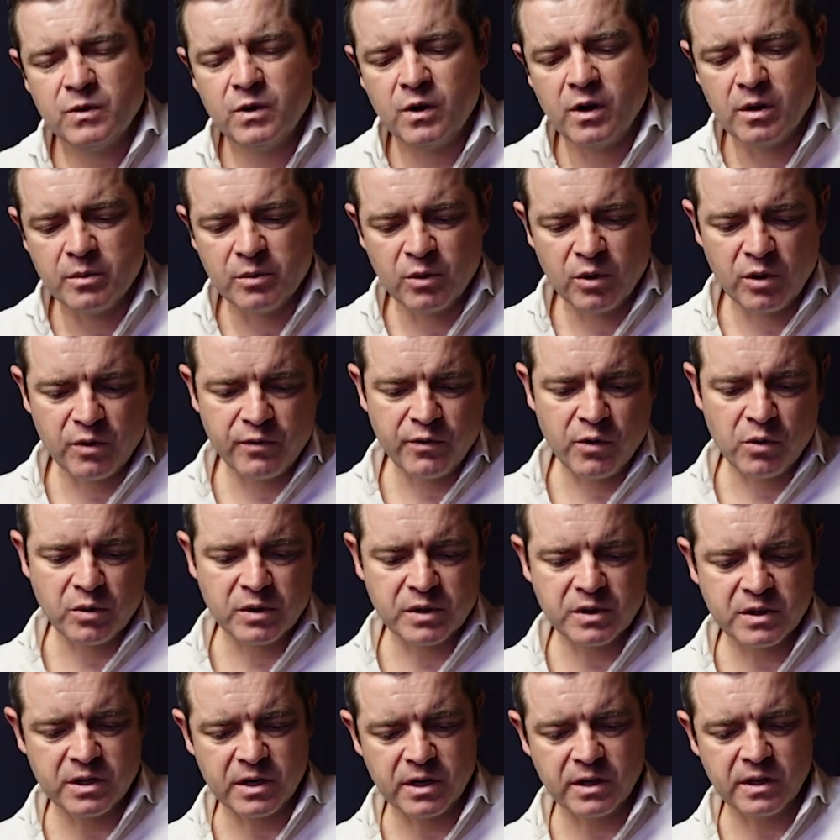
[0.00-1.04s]
I'm looking forward to
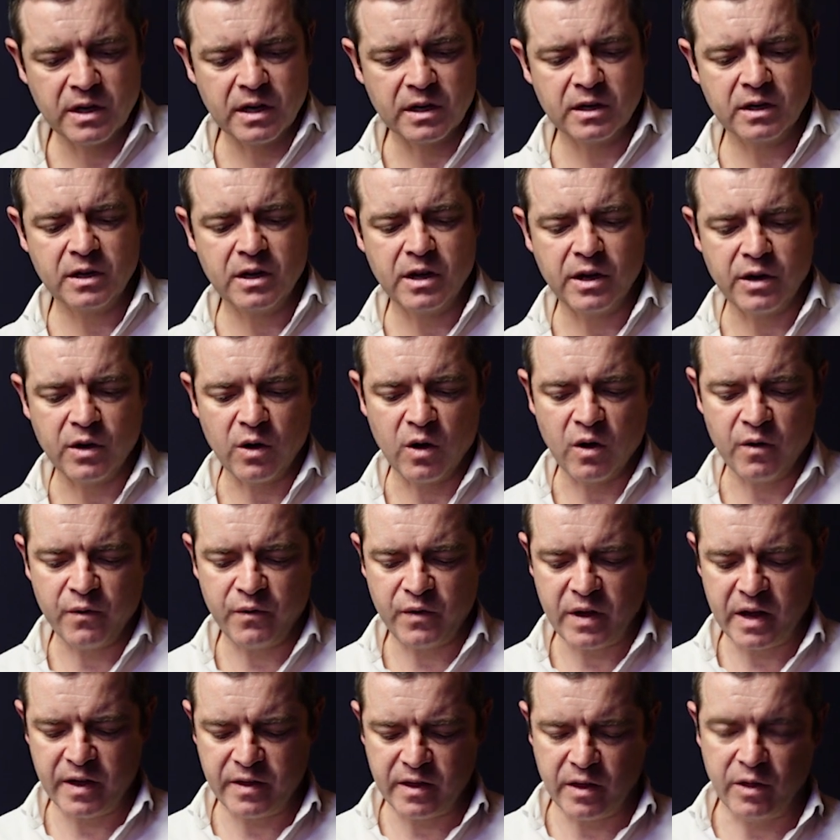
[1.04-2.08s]
seeing that kick off
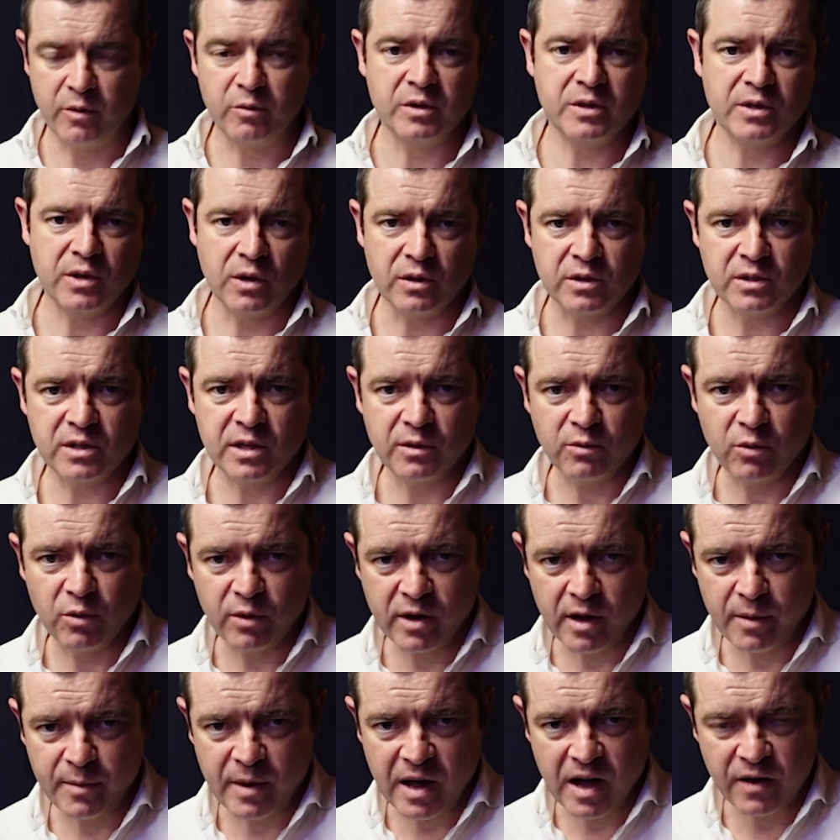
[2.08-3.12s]
and then the results that will
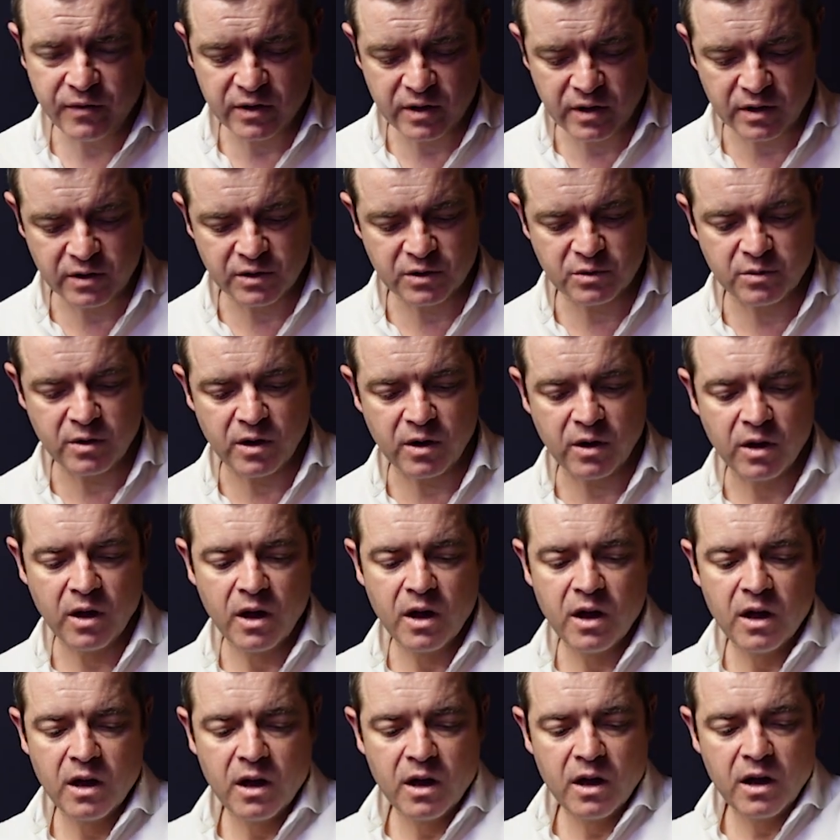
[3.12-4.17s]
come after that as well.
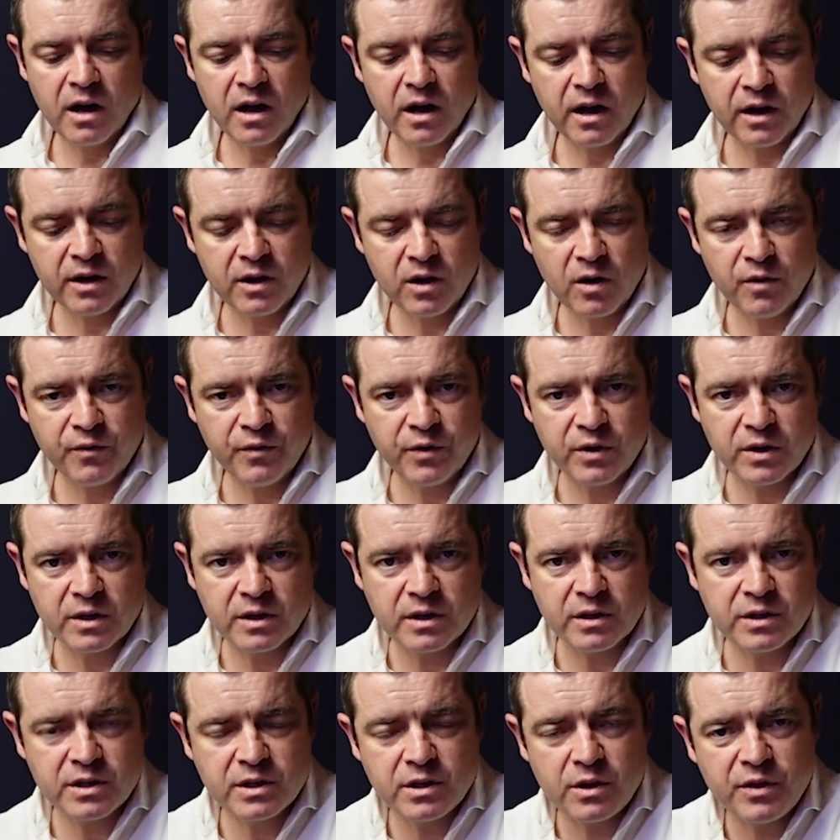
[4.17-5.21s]

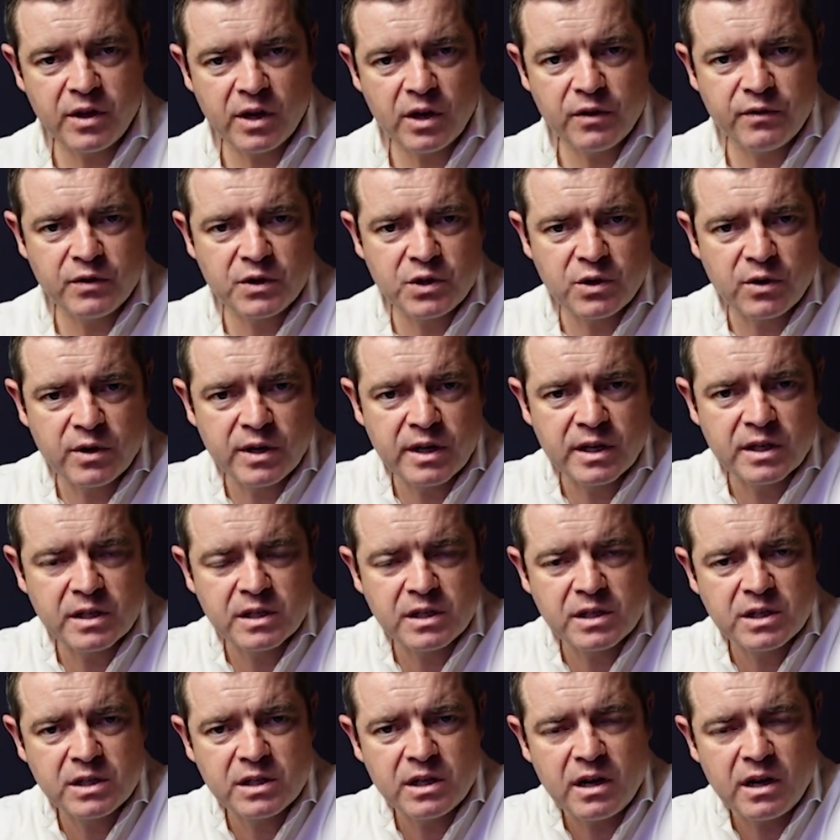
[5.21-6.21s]
confident. So thank you for joining us,